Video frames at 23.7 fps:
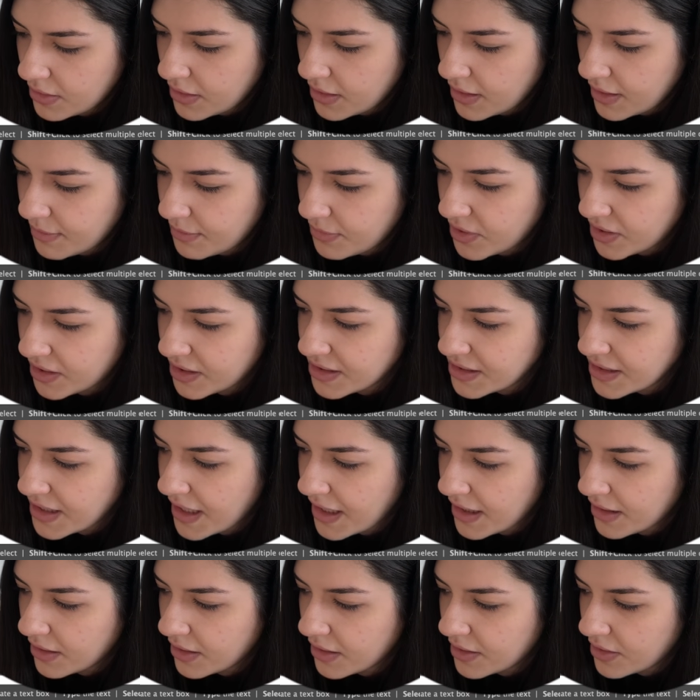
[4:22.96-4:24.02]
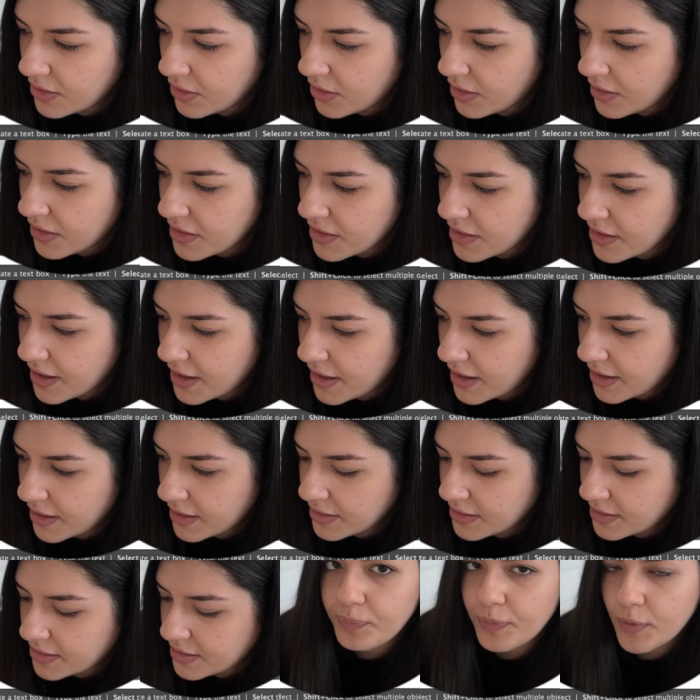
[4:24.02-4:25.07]
and put the tagline on
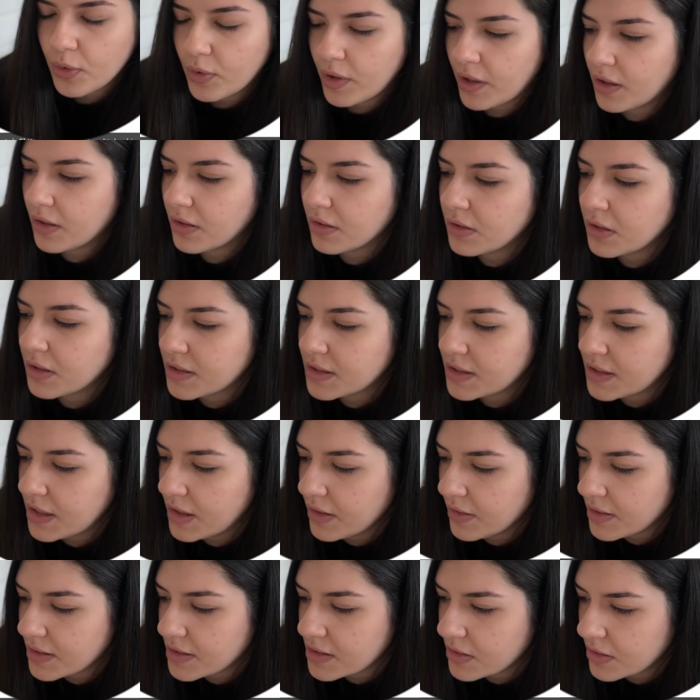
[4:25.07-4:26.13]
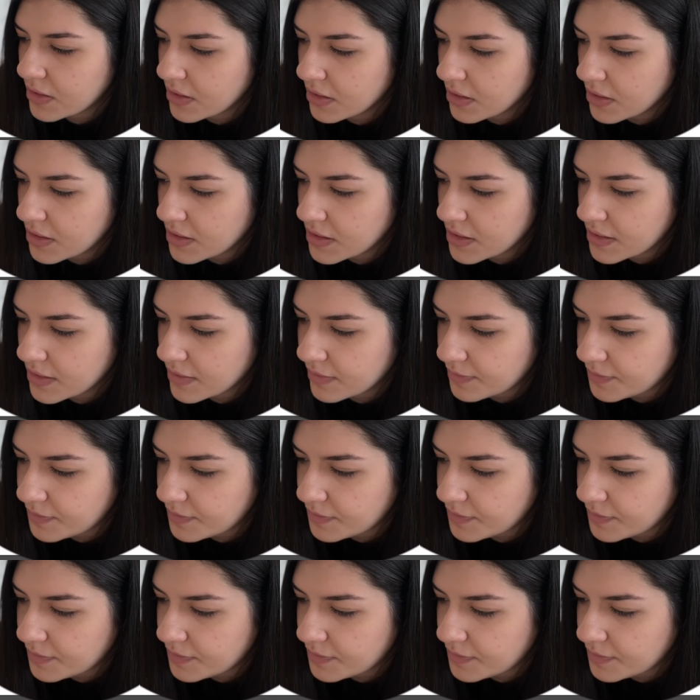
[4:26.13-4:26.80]
that. Okay, let's see how this looks.